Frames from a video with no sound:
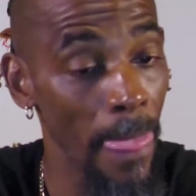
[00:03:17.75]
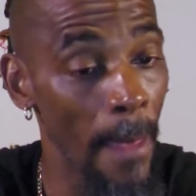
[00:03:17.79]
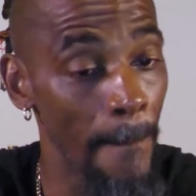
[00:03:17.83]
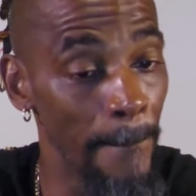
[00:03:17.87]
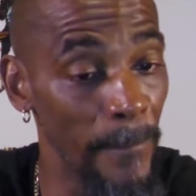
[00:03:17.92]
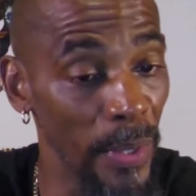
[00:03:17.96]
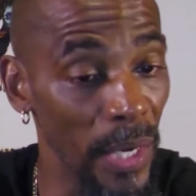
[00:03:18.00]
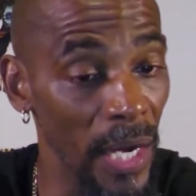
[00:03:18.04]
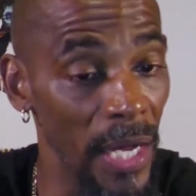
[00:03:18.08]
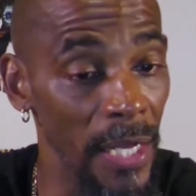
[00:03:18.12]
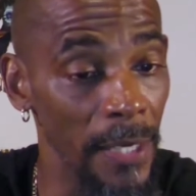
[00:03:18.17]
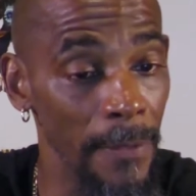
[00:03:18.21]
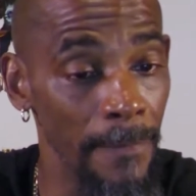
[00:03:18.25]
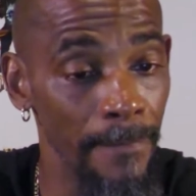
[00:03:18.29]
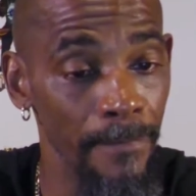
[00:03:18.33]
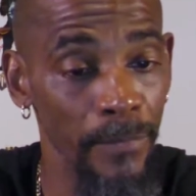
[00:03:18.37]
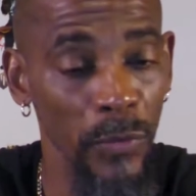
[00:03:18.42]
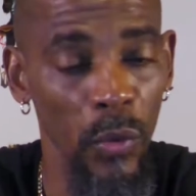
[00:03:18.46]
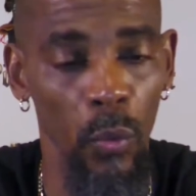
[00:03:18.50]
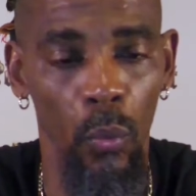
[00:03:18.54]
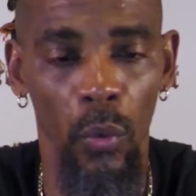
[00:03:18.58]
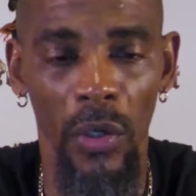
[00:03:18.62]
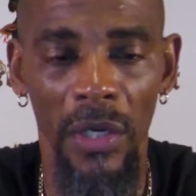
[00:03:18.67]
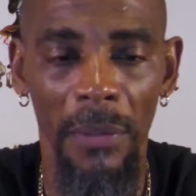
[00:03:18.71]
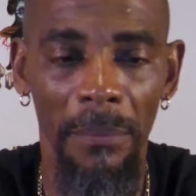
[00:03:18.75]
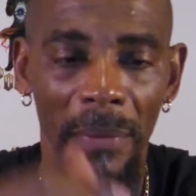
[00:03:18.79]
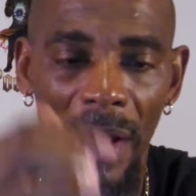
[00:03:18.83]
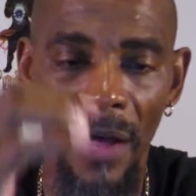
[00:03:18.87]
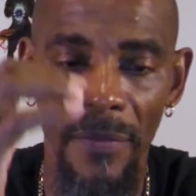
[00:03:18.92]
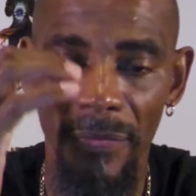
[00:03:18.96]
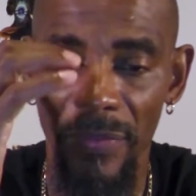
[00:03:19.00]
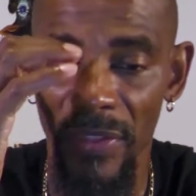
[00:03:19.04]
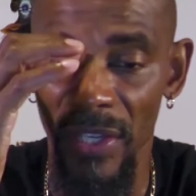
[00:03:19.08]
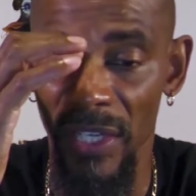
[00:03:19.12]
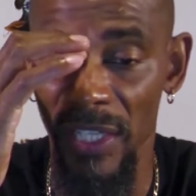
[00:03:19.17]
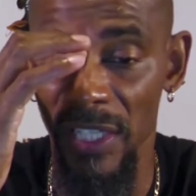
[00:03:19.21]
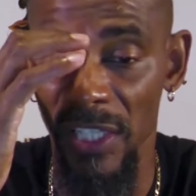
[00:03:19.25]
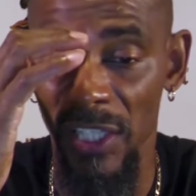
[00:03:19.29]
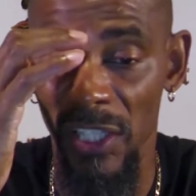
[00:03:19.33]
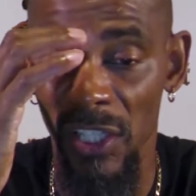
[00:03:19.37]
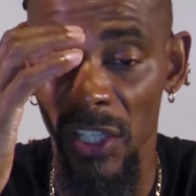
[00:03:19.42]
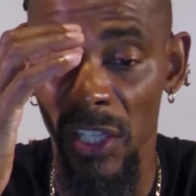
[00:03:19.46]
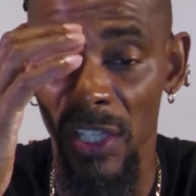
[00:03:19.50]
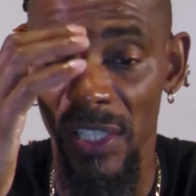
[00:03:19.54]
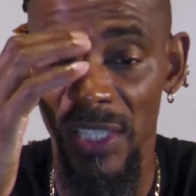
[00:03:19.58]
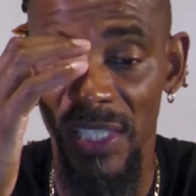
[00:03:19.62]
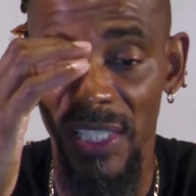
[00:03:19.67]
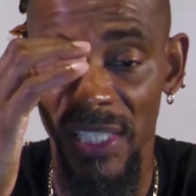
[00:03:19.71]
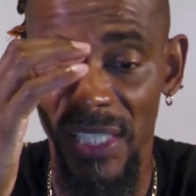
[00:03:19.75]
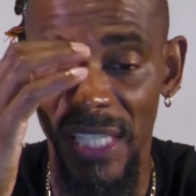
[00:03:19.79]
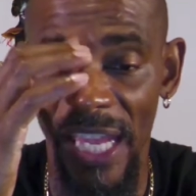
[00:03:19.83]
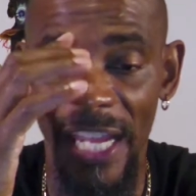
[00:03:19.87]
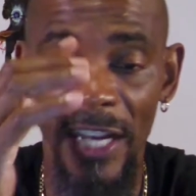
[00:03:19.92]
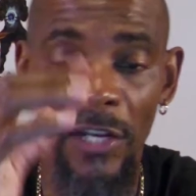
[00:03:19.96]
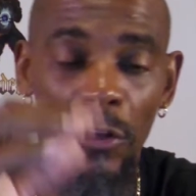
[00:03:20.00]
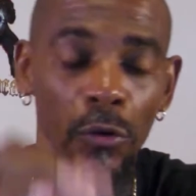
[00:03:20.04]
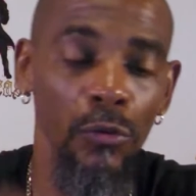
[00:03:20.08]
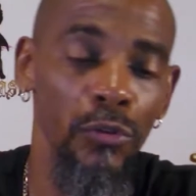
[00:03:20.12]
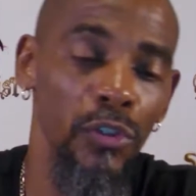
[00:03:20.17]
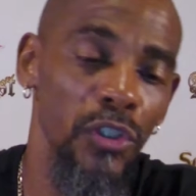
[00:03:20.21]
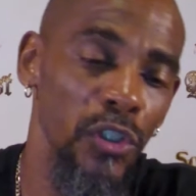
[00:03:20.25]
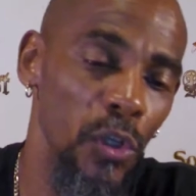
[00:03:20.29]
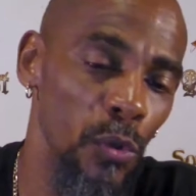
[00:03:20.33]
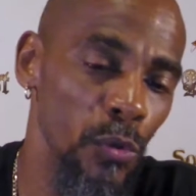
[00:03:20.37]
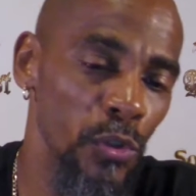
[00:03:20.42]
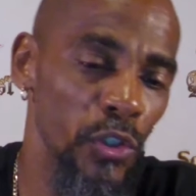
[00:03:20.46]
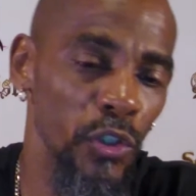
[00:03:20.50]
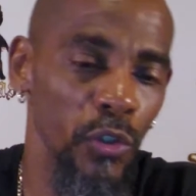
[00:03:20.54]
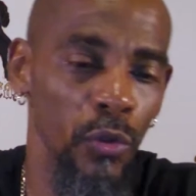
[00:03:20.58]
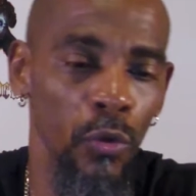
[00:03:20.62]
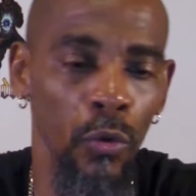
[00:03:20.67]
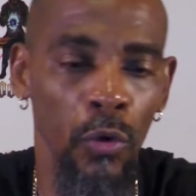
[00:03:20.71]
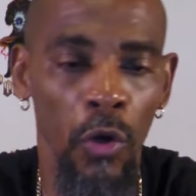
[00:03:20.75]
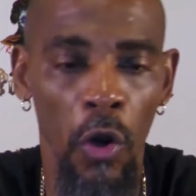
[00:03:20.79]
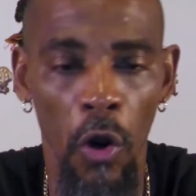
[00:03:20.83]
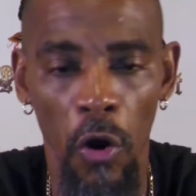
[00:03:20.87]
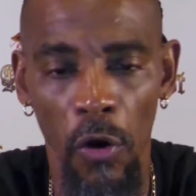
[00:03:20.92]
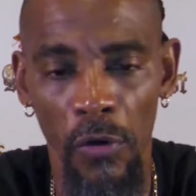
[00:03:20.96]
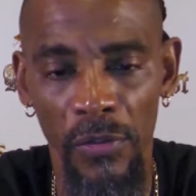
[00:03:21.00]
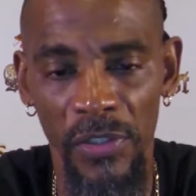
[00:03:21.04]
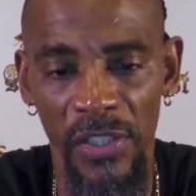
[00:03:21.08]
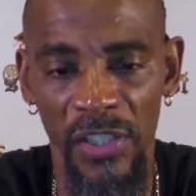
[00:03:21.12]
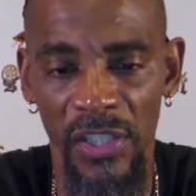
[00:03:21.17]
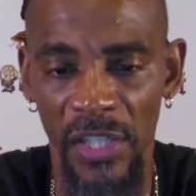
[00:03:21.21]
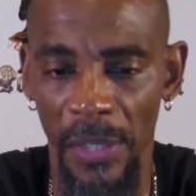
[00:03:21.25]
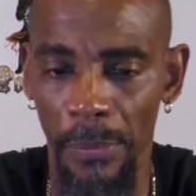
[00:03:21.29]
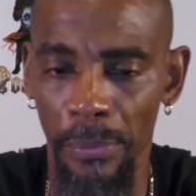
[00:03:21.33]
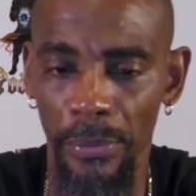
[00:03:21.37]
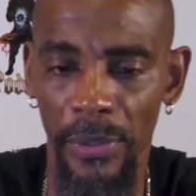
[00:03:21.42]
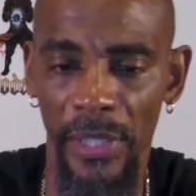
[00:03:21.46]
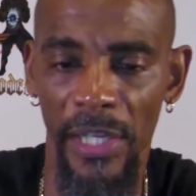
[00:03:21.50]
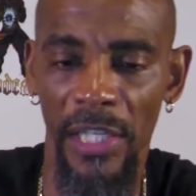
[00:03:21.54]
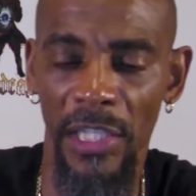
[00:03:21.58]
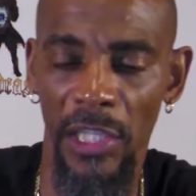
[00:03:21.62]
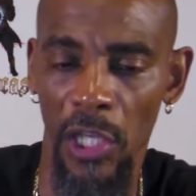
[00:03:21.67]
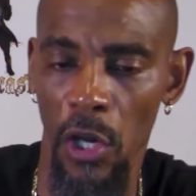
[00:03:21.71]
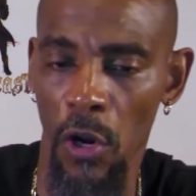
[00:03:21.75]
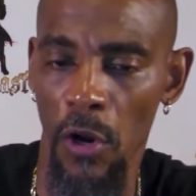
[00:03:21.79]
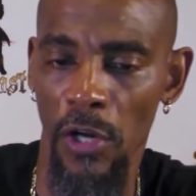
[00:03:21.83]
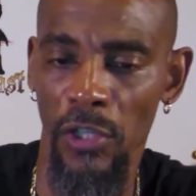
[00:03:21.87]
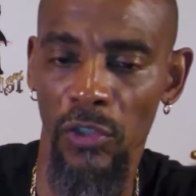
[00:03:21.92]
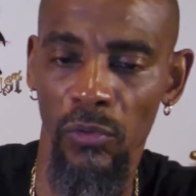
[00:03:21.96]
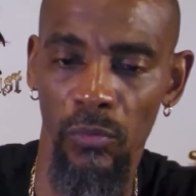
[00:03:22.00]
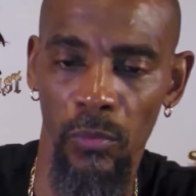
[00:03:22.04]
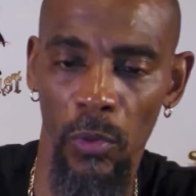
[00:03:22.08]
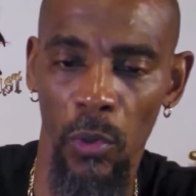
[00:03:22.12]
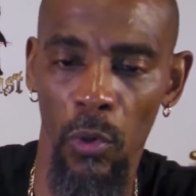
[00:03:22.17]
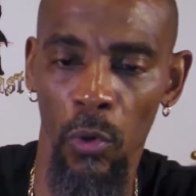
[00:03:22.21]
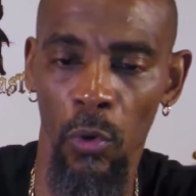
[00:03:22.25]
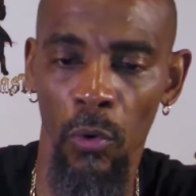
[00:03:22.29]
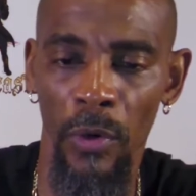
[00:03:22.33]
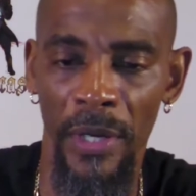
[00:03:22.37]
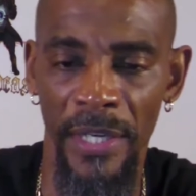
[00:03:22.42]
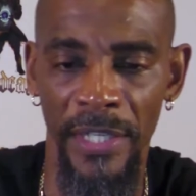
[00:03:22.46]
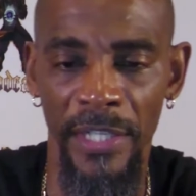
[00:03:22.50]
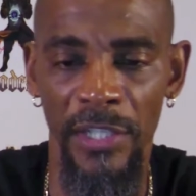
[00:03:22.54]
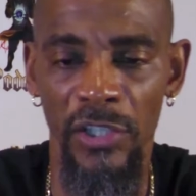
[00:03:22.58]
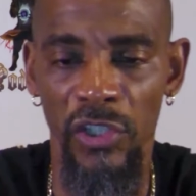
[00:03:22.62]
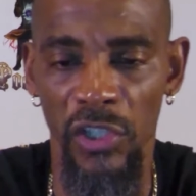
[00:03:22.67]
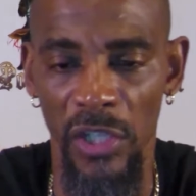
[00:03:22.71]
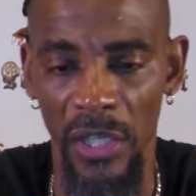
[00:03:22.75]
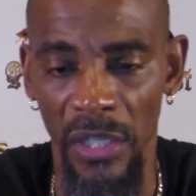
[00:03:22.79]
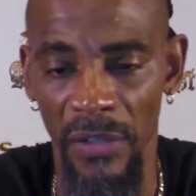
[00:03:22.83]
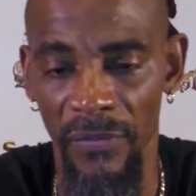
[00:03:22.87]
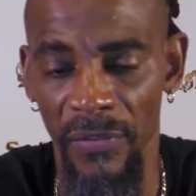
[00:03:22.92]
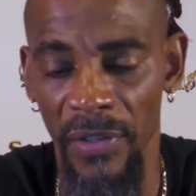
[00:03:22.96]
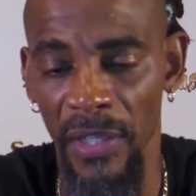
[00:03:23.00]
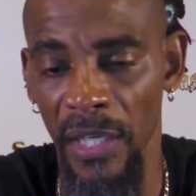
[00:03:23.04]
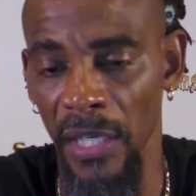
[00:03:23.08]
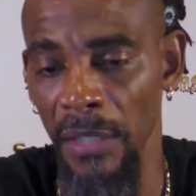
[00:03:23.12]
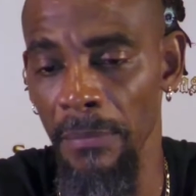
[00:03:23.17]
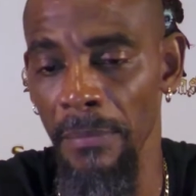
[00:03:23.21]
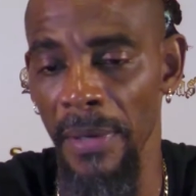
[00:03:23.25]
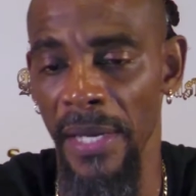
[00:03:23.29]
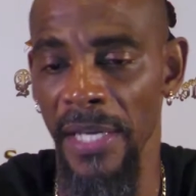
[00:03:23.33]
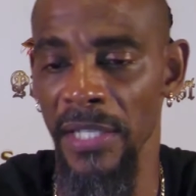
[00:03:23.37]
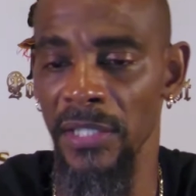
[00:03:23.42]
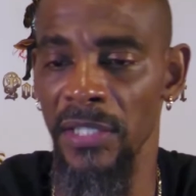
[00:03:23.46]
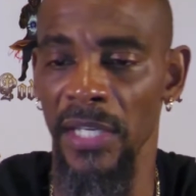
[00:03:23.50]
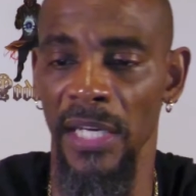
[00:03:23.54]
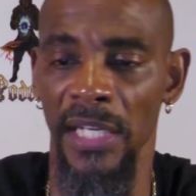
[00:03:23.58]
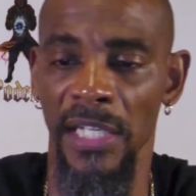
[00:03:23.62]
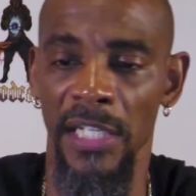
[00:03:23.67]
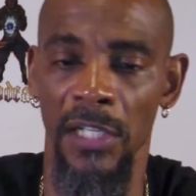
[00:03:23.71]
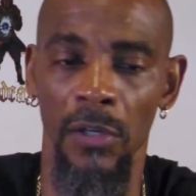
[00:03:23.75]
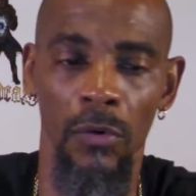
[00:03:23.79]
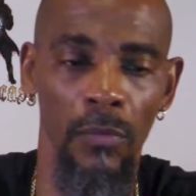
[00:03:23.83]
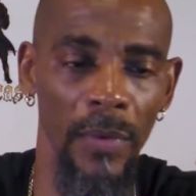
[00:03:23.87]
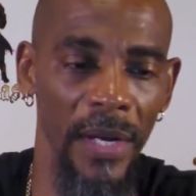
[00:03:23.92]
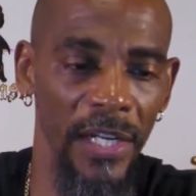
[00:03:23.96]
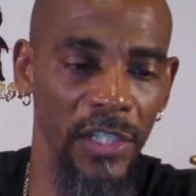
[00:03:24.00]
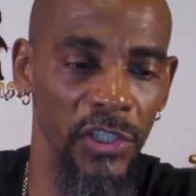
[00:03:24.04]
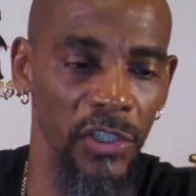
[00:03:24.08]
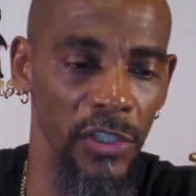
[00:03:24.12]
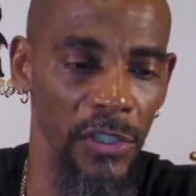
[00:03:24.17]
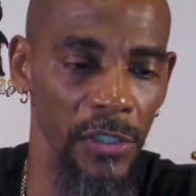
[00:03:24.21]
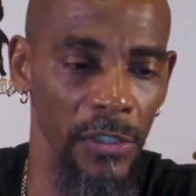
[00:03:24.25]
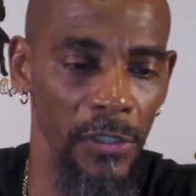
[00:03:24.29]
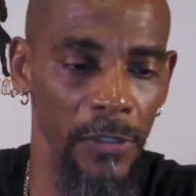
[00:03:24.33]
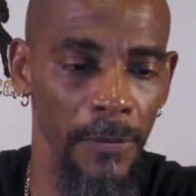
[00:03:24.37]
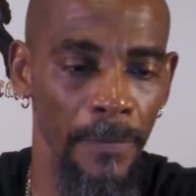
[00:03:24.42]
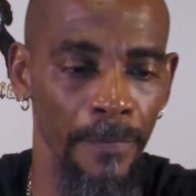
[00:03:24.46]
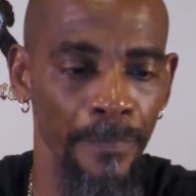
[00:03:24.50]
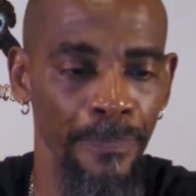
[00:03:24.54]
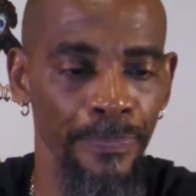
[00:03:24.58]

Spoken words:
but what about the psychosocial causes that play a large role in achieving and maintaining erections?